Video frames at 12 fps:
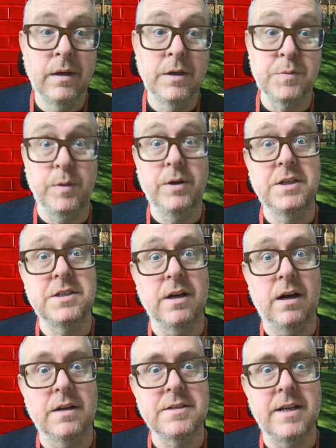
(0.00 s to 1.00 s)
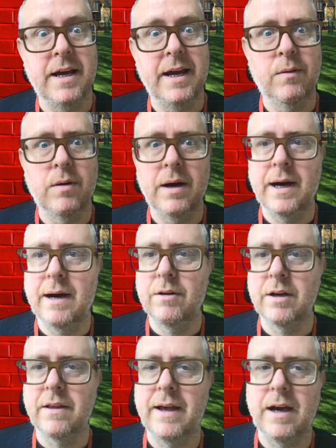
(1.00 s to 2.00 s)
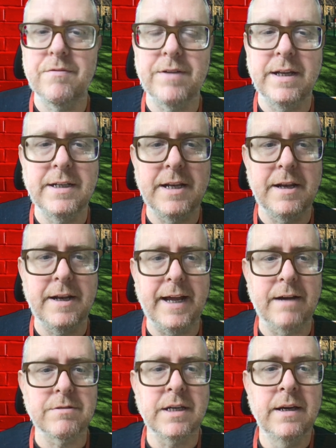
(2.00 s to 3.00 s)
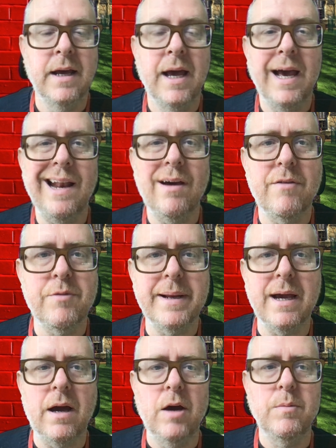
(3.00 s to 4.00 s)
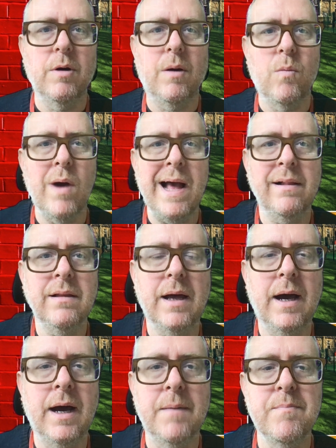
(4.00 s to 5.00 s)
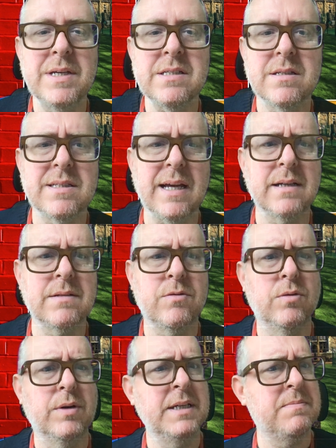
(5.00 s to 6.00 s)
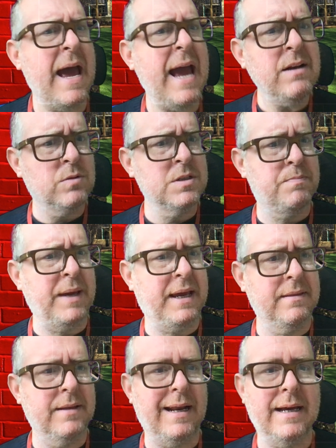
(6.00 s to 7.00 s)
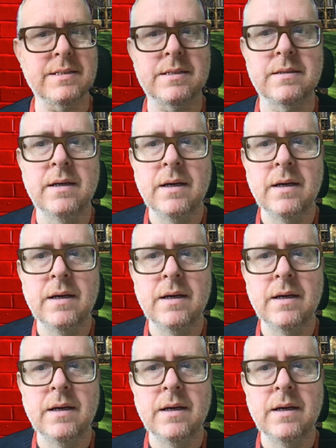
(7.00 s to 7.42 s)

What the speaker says: Spooky start today. Wow, look at that. I faded in and out. Hello, everybody. I hope you are well. Mr. Stack thought his head was big in the last